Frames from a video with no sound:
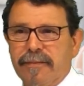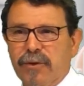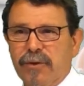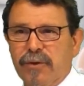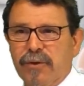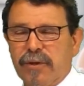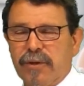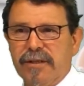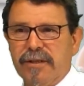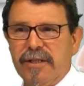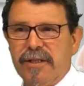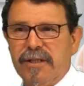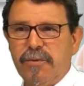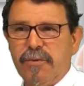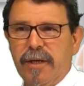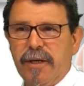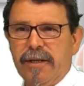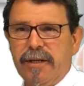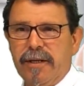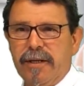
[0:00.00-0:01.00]
you can
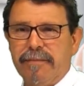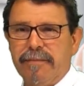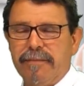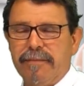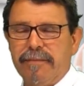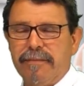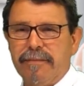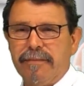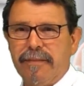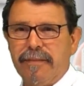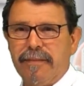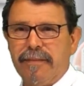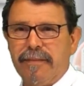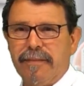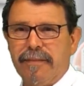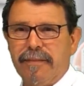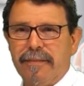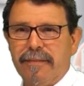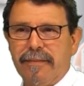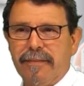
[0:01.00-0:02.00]
display
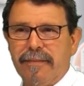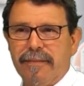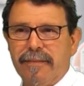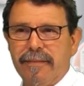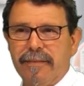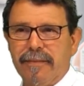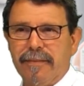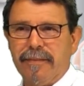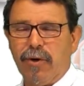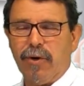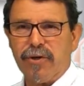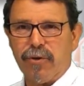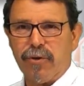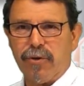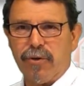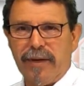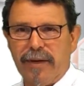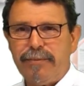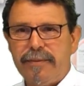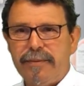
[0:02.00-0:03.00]
on
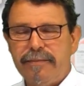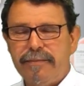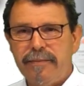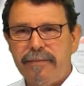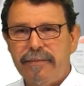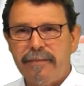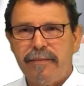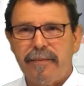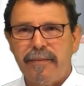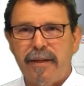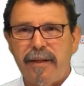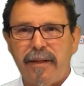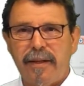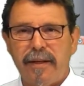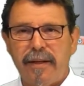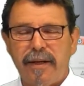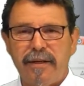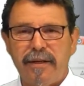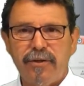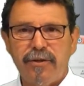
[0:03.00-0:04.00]
your app,
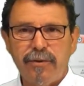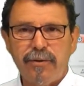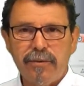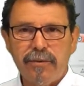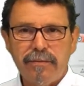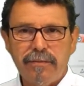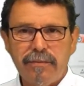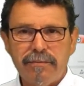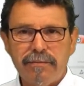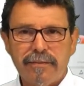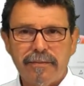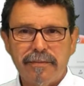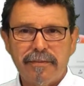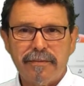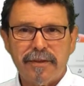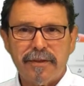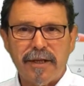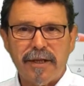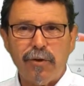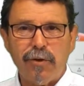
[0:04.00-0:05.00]
and you
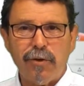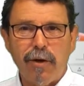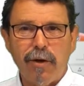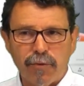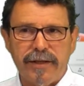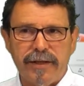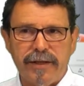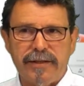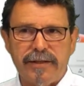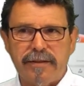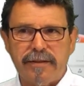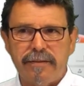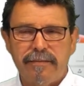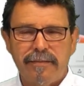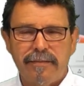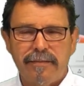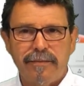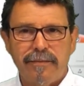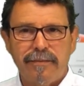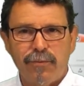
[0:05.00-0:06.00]
can operate
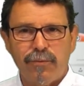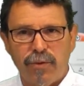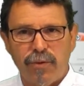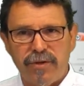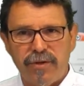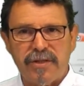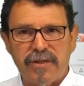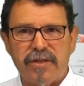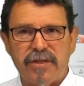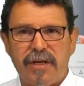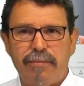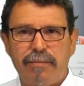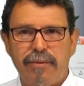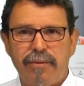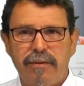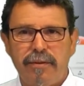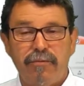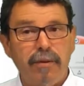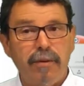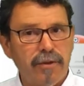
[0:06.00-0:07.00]
with this app
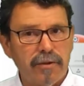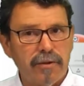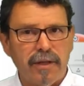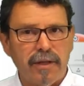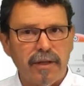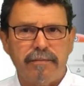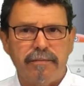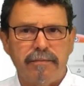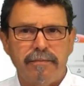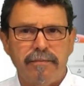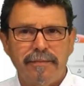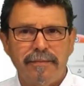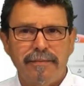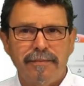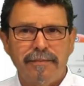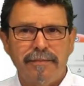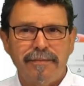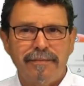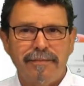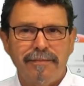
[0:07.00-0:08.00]
remotely.
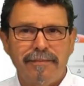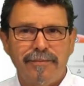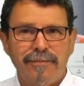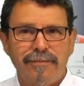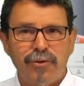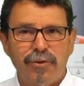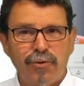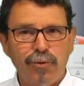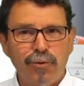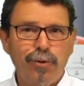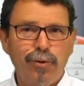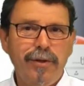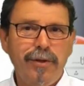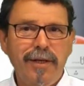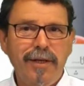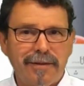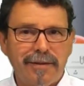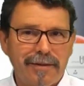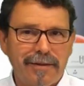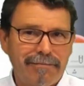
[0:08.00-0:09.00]
You do not
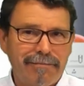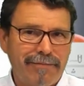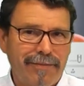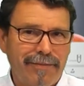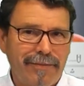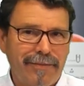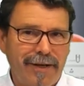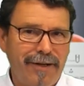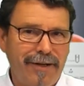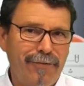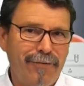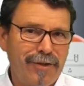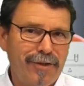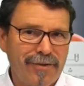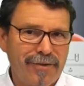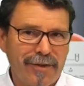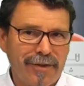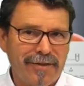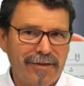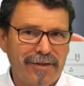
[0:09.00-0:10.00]
need any
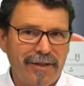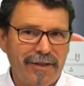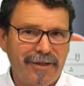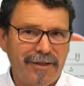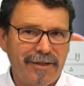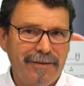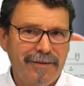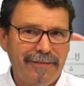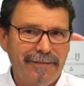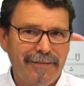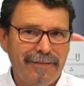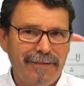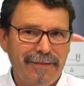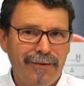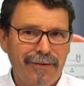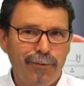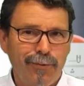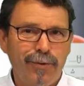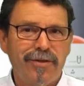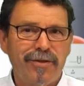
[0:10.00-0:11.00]
visualization.
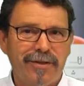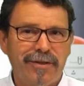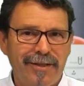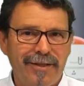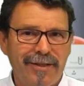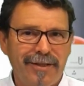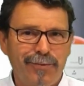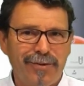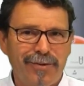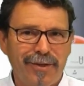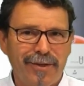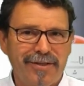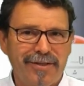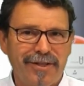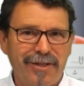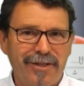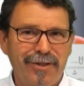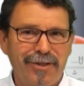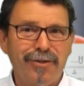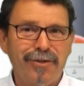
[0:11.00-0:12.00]
The
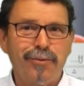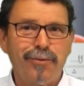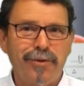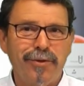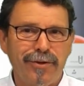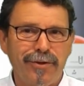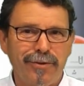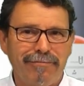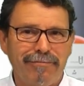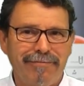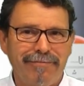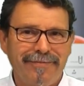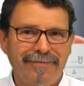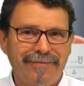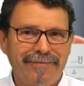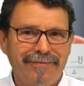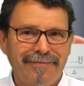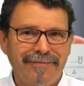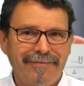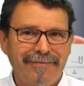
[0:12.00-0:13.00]
visualization is with you.
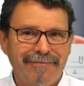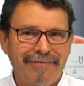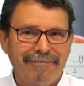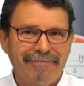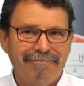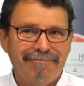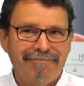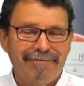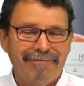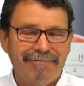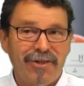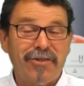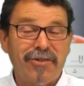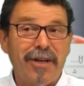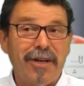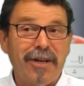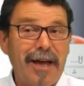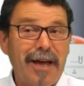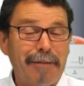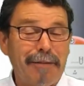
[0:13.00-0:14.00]
It's
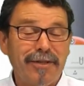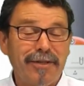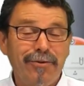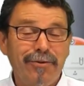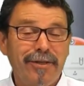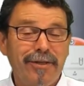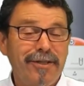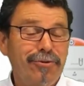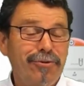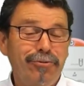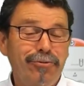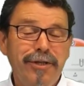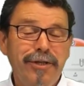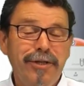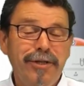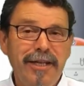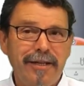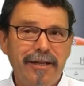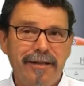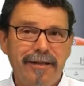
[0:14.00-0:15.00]
an absolutely
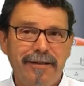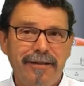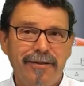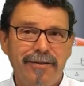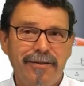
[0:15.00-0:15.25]
unique